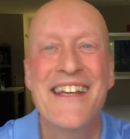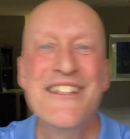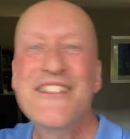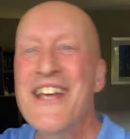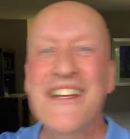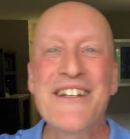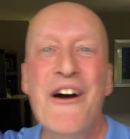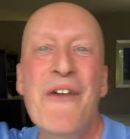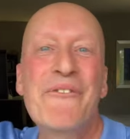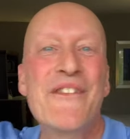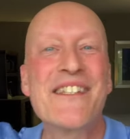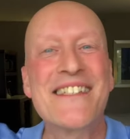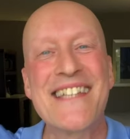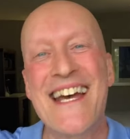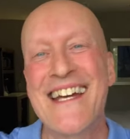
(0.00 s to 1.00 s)
shake off
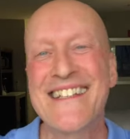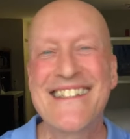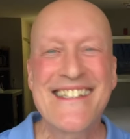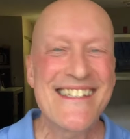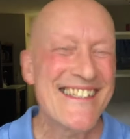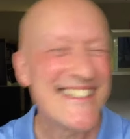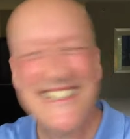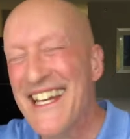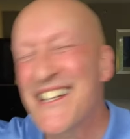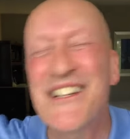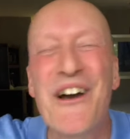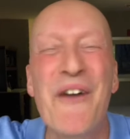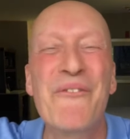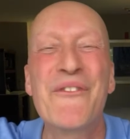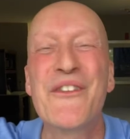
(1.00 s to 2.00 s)
the sadness, shake
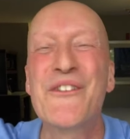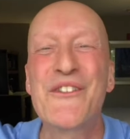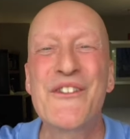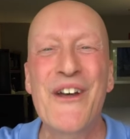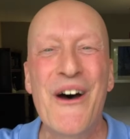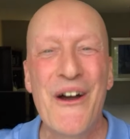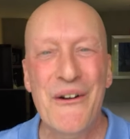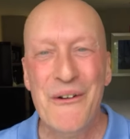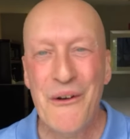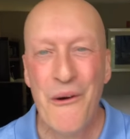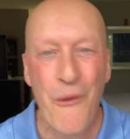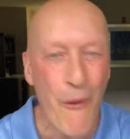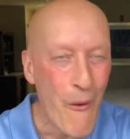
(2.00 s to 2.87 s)
off the sorrow,